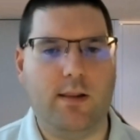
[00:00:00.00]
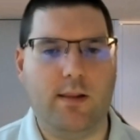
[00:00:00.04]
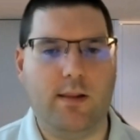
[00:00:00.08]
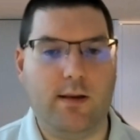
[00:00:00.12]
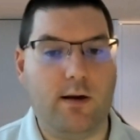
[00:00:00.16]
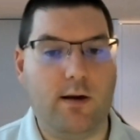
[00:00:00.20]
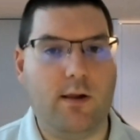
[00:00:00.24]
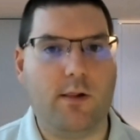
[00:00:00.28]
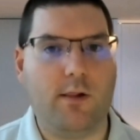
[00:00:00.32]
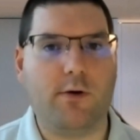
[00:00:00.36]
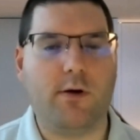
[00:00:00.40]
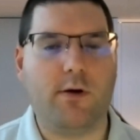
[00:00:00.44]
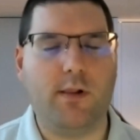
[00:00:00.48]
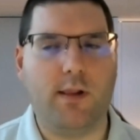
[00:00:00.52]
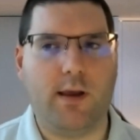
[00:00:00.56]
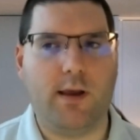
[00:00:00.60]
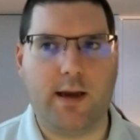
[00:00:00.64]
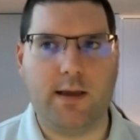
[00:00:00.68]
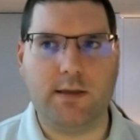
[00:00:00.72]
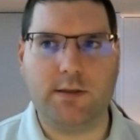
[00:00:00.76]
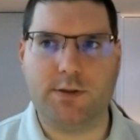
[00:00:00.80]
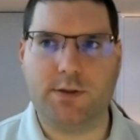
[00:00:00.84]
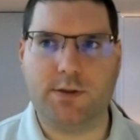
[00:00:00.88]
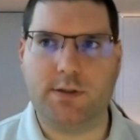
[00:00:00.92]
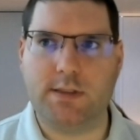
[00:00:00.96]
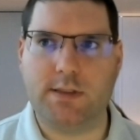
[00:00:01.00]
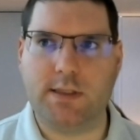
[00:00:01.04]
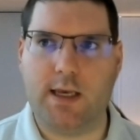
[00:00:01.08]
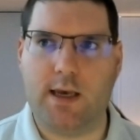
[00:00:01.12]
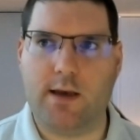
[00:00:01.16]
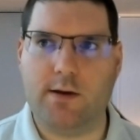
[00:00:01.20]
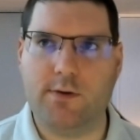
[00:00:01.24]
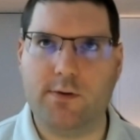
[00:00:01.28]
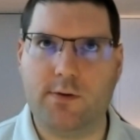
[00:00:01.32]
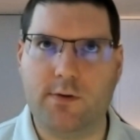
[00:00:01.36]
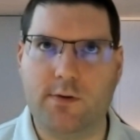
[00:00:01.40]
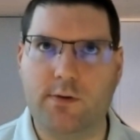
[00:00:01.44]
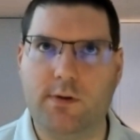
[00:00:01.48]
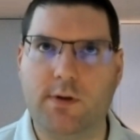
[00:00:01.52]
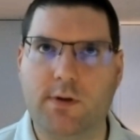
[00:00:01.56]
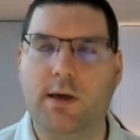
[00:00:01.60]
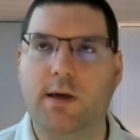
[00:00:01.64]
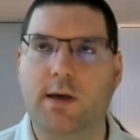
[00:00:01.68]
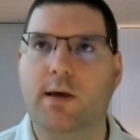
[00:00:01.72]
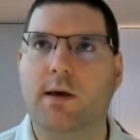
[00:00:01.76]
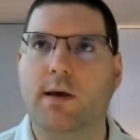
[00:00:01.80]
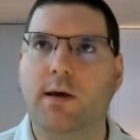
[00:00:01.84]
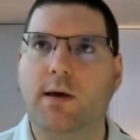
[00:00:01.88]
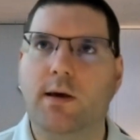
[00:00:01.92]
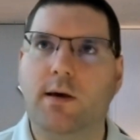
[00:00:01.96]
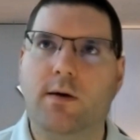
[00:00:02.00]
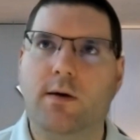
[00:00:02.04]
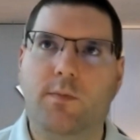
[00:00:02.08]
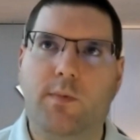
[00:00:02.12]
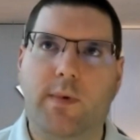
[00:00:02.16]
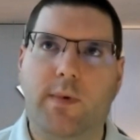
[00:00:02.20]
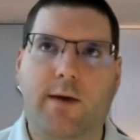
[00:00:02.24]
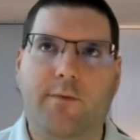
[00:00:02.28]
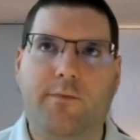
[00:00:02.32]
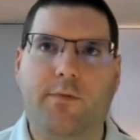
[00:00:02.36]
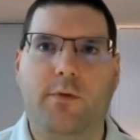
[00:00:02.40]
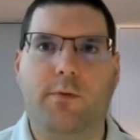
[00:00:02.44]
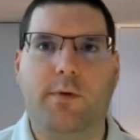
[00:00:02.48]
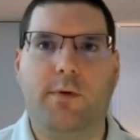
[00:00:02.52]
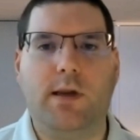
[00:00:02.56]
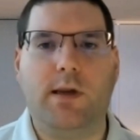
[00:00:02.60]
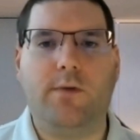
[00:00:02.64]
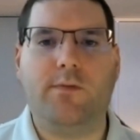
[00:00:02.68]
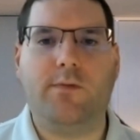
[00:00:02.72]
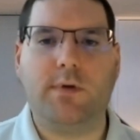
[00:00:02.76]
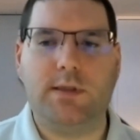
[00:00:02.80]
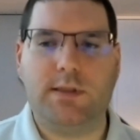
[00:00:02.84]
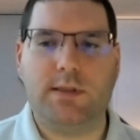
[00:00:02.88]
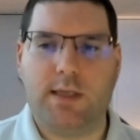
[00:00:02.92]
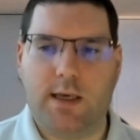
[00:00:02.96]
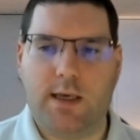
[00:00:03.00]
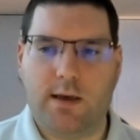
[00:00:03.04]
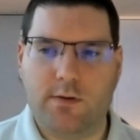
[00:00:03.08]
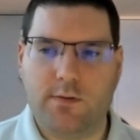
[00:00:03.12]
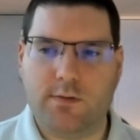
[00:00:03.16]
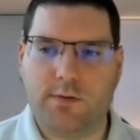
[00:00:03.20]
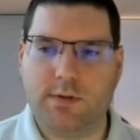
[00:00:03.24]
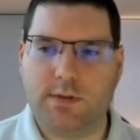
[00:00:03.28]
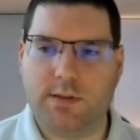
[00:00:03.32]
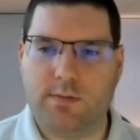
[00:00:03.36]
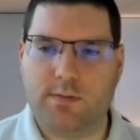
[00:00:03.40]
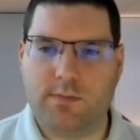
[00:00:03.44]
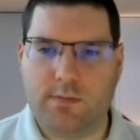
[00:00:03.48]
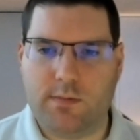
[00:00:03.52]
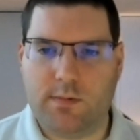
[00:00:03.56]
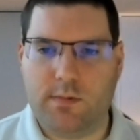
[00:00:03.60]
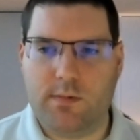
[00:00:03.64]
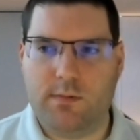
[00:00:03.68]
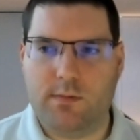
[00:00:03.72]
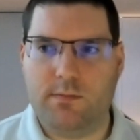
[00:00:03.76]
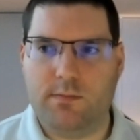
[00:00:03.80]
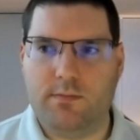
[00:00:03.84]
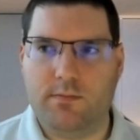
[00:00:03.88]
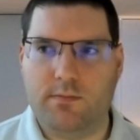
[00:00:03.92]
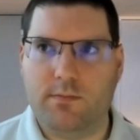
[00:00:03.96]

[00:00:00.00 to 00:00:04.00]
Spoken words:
and then all our clients are scheduled. We have 3 different schedules, and